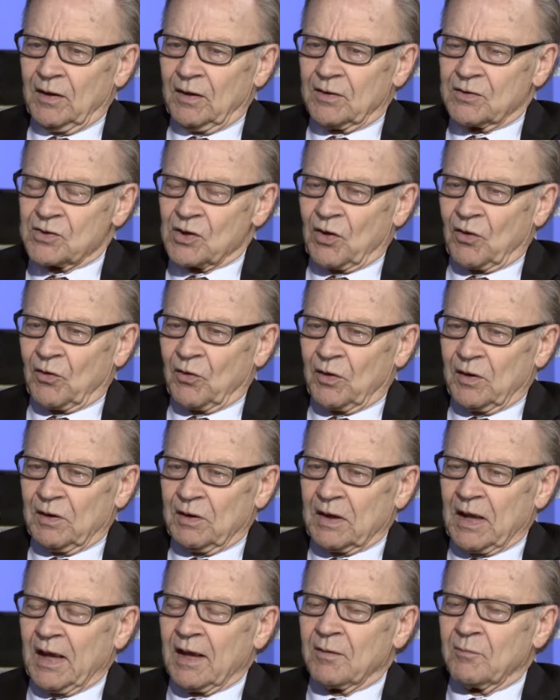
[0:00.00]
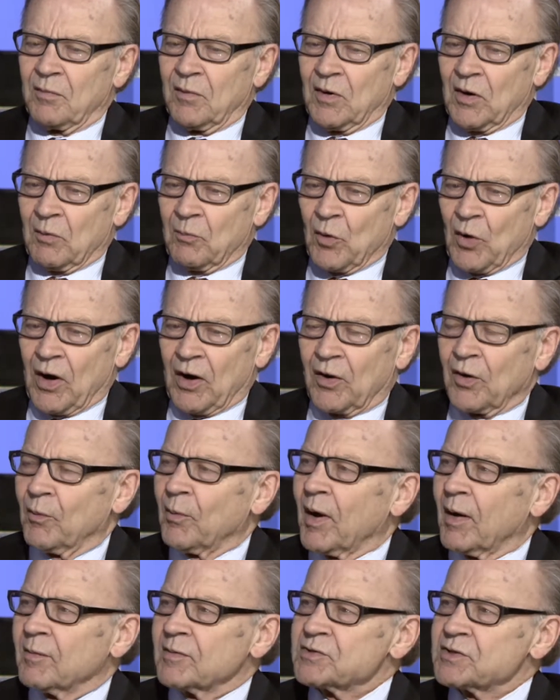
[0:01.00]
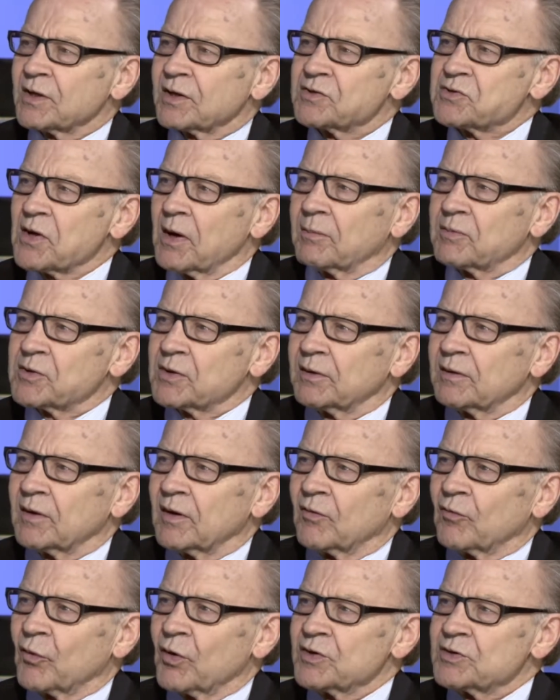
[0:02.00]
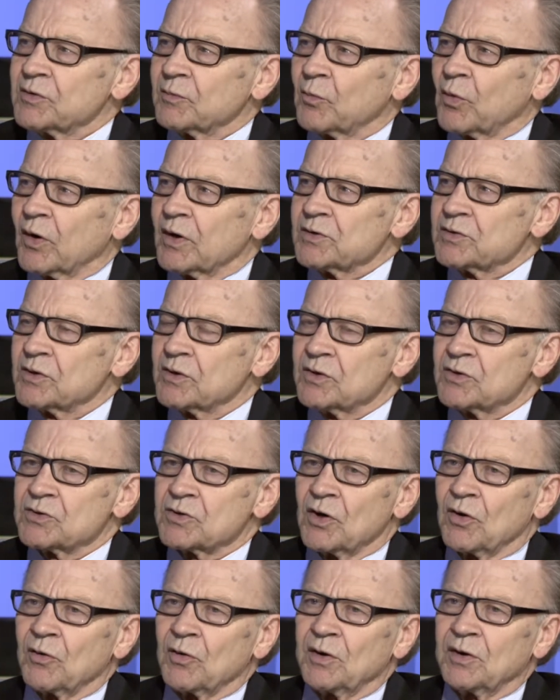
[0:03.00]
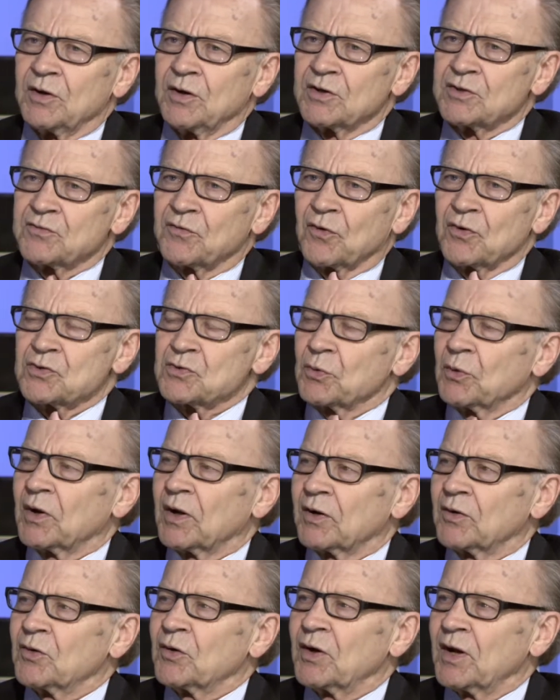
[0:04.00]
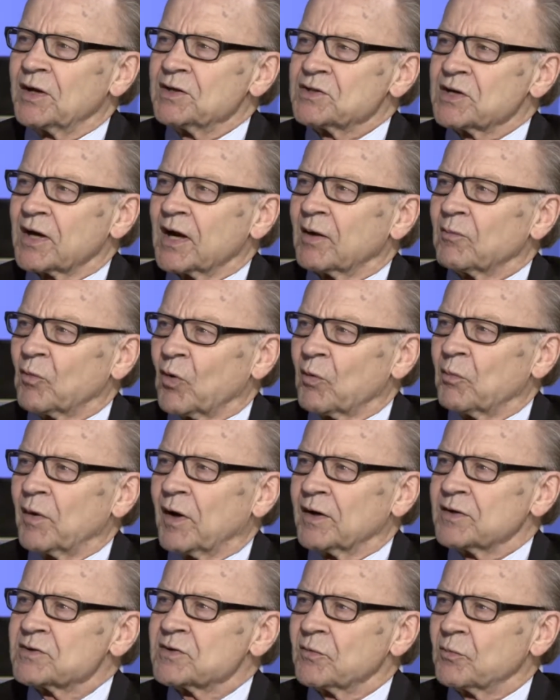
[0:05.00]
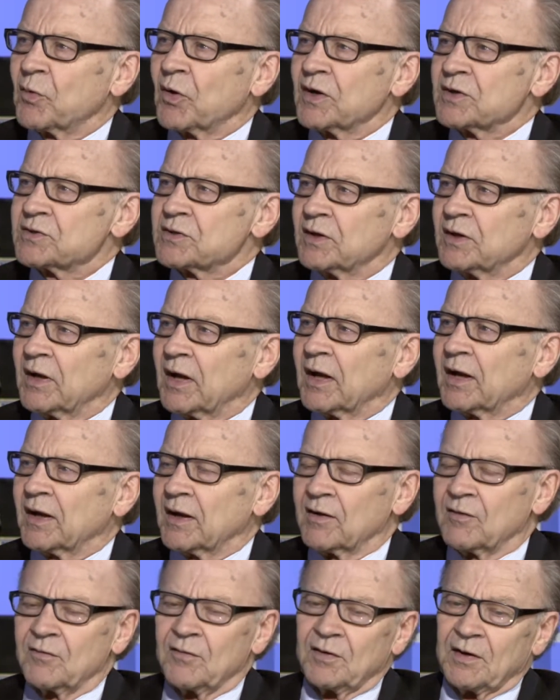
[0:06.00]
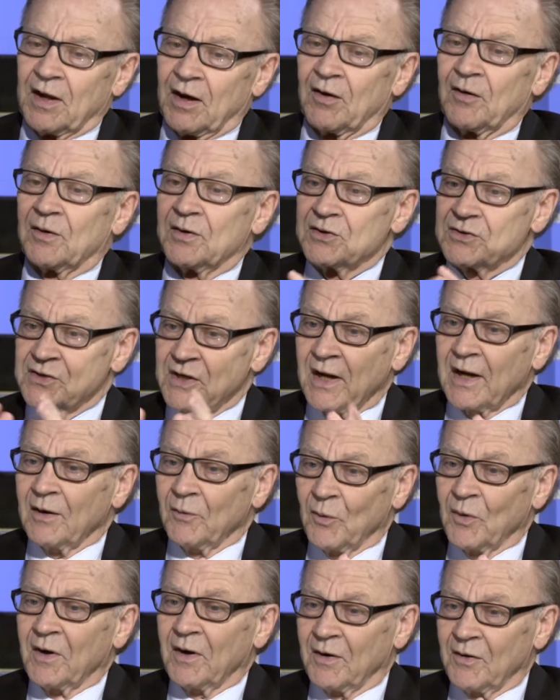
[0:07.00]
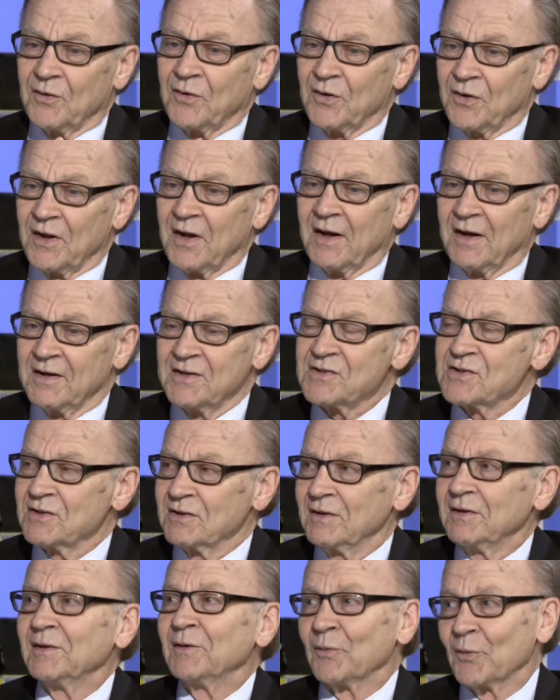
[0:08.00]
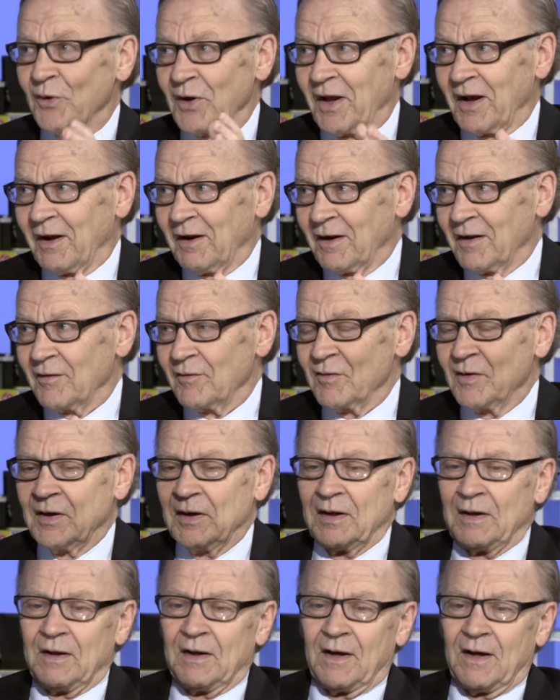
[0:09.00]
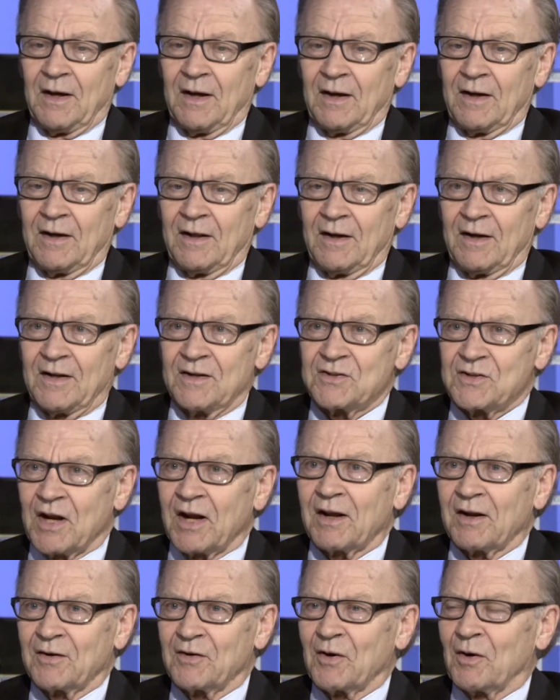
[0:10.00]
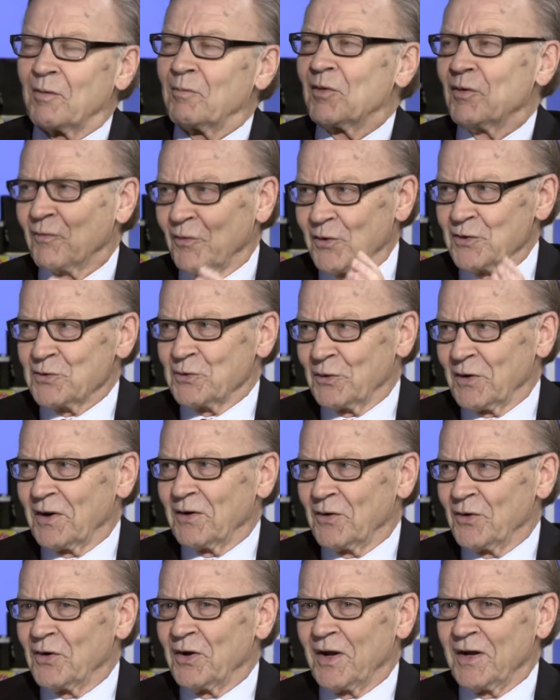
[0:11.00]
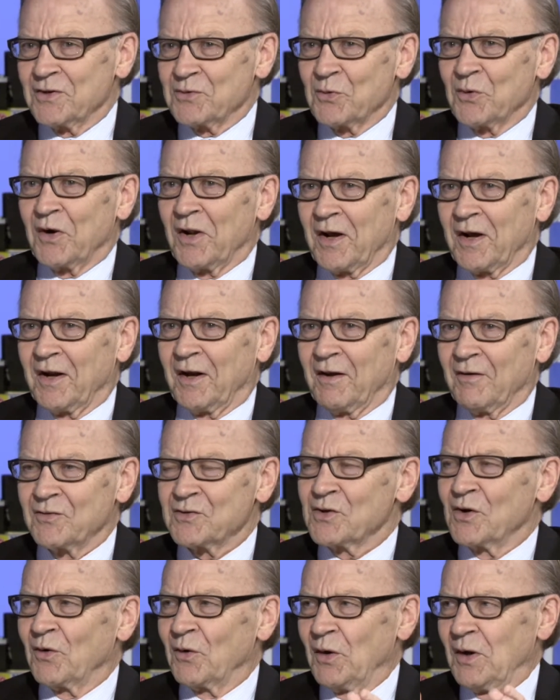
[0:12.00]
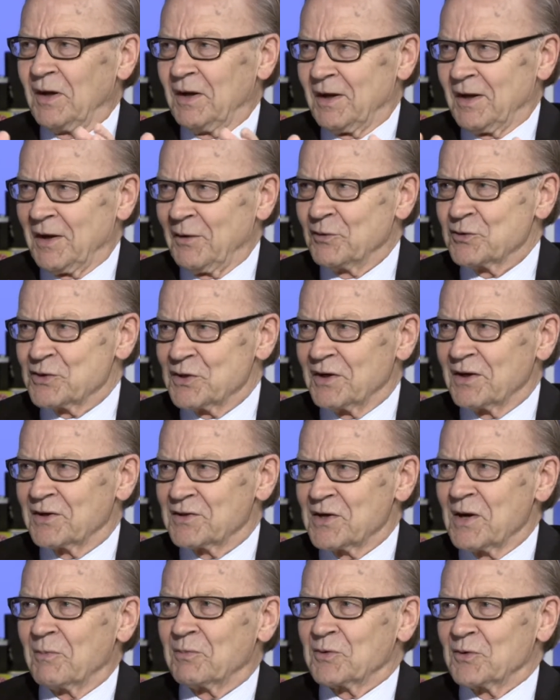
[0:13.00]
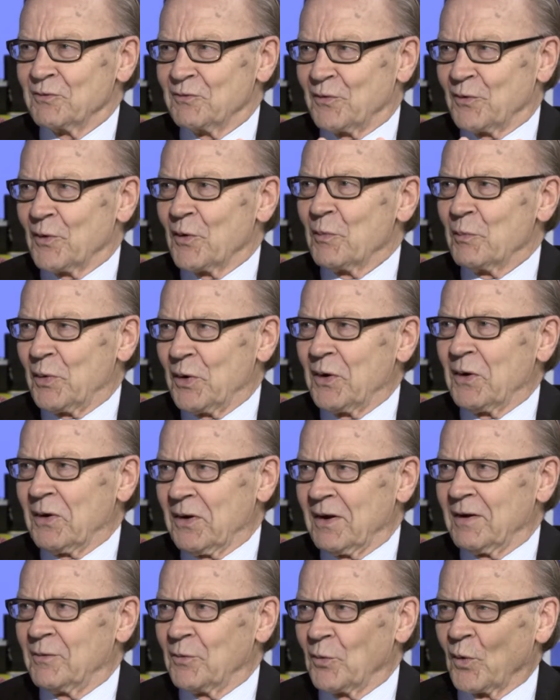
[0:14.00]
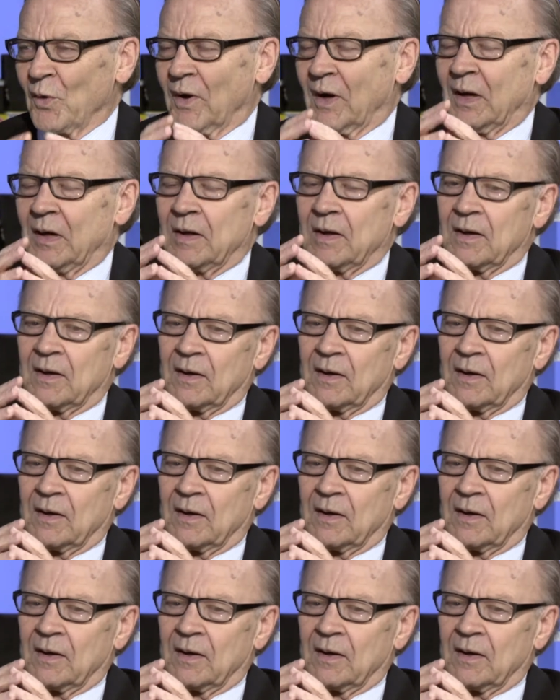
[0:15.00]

so again, Barack Obama is the exception of recent presidents. So in his first 100 days, he got more positive press than negative. Now, his second 100 days were negative. And in his second term, the first 100 days were negative. So he was an exception for a period, right?